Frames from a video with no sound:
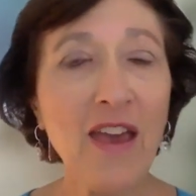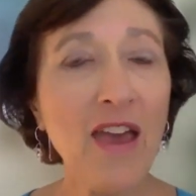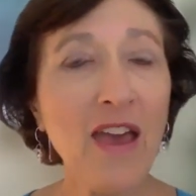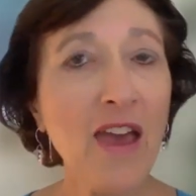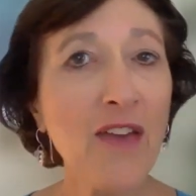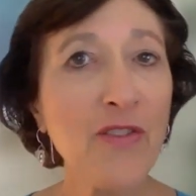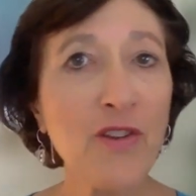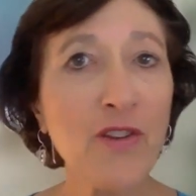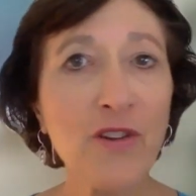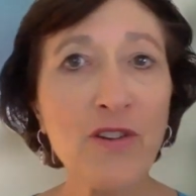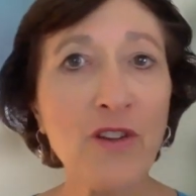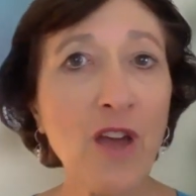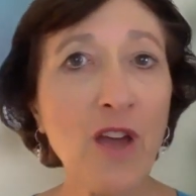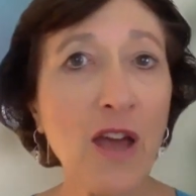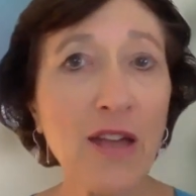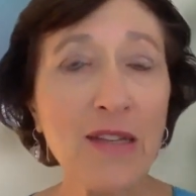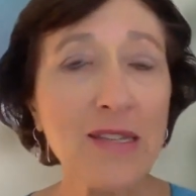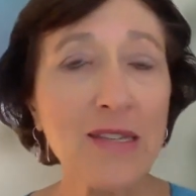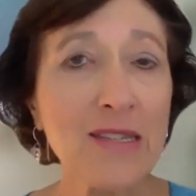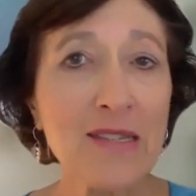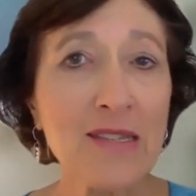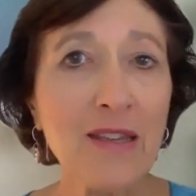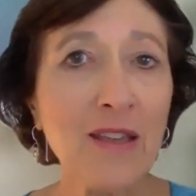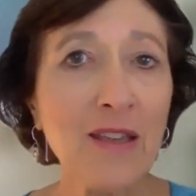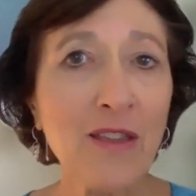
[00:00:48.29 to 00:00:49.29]
and they're not
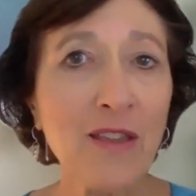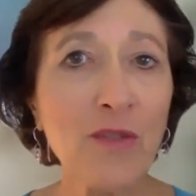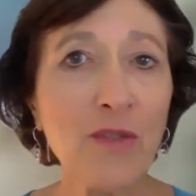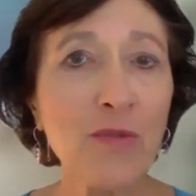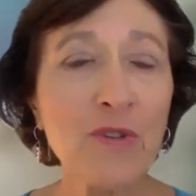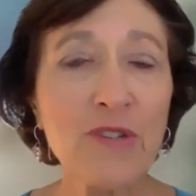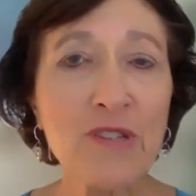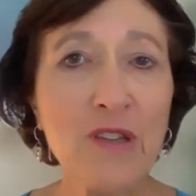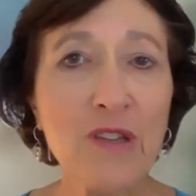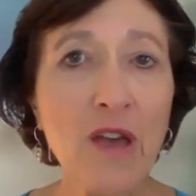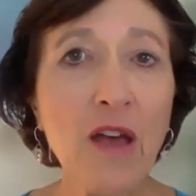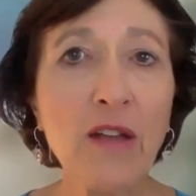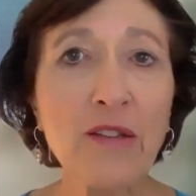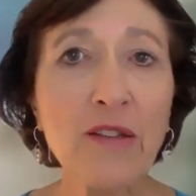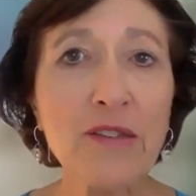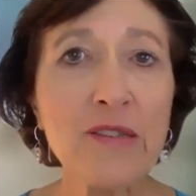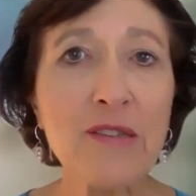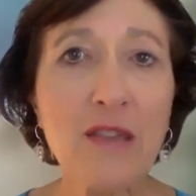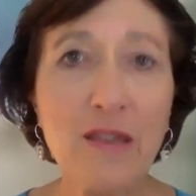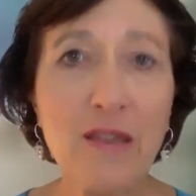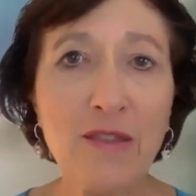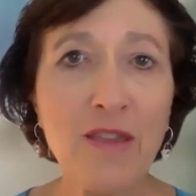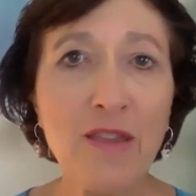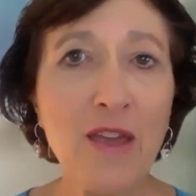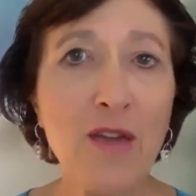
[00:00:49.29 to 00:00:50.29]
seeing the results
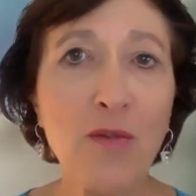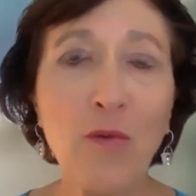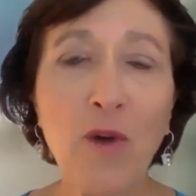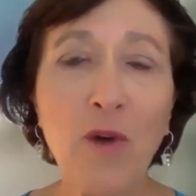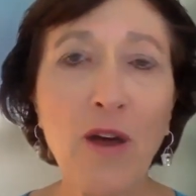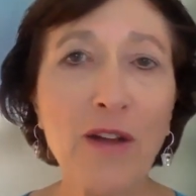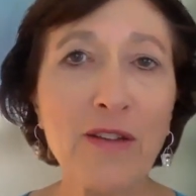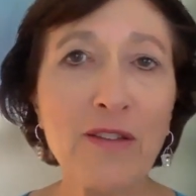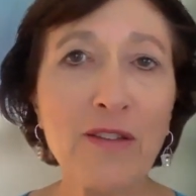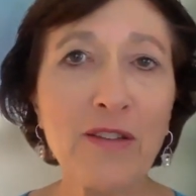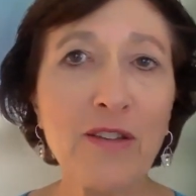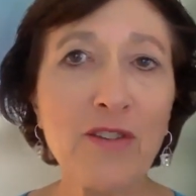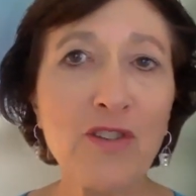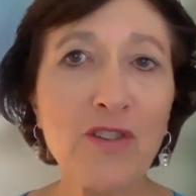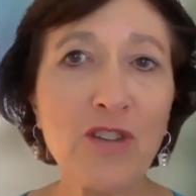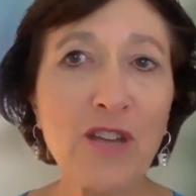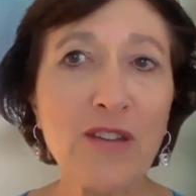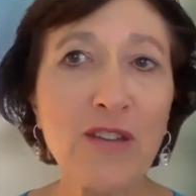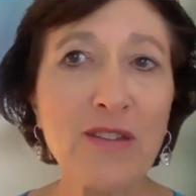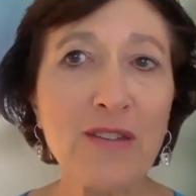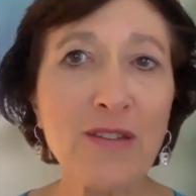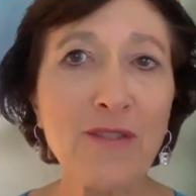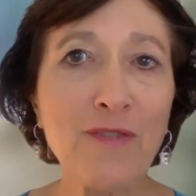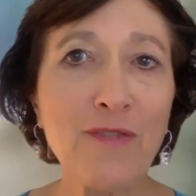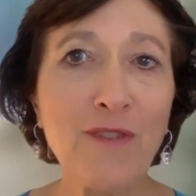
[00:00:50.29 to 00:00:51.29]
that they want to
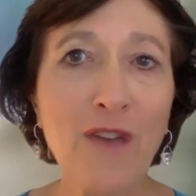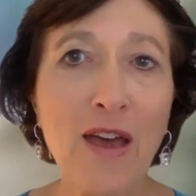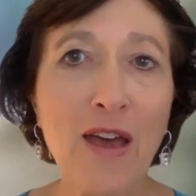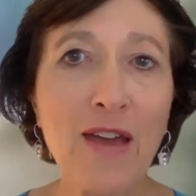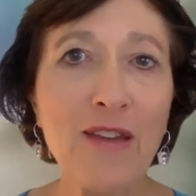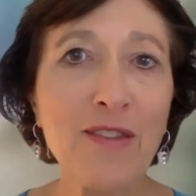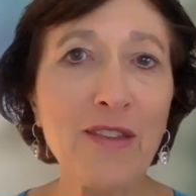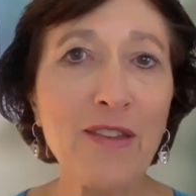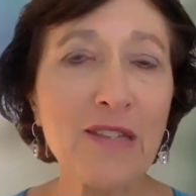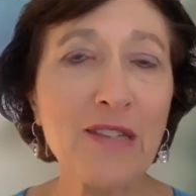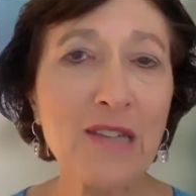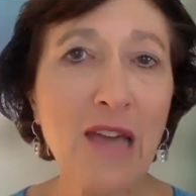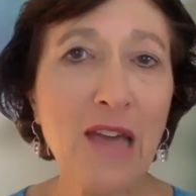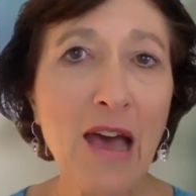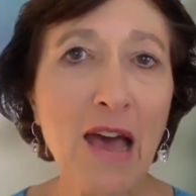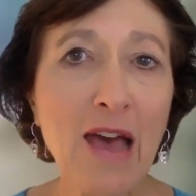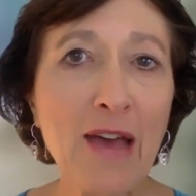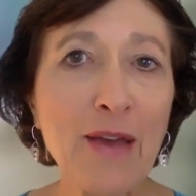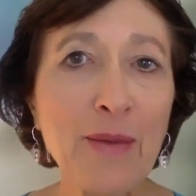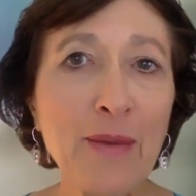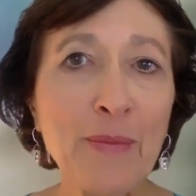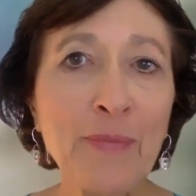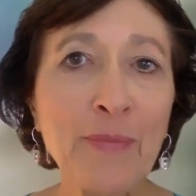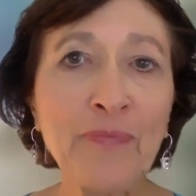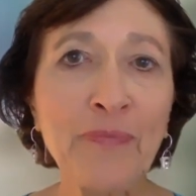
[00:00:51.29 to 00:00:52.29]
justify the
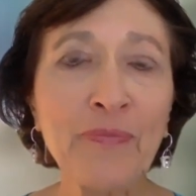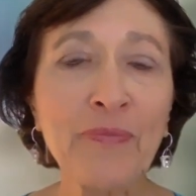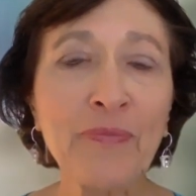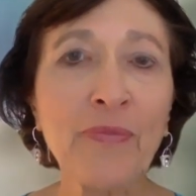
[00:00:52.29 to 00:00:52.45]
time